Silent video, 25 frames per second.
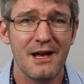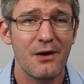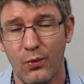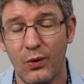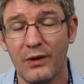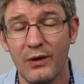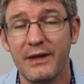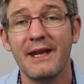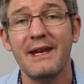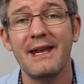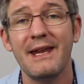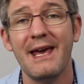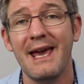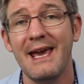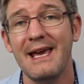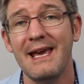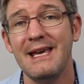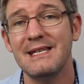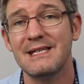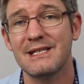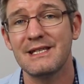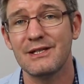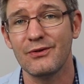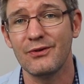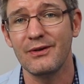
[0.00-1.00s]
well then
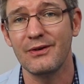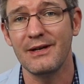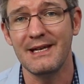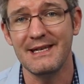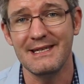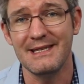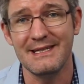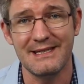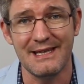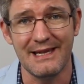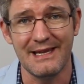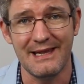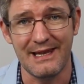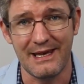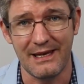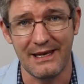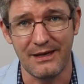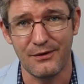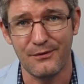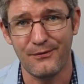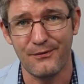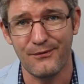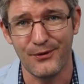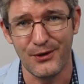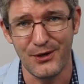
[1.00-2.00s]
Acer is the
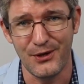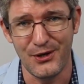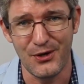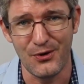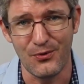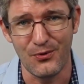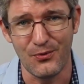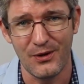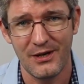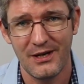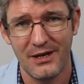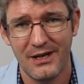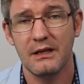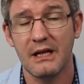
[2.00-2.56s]
link for you.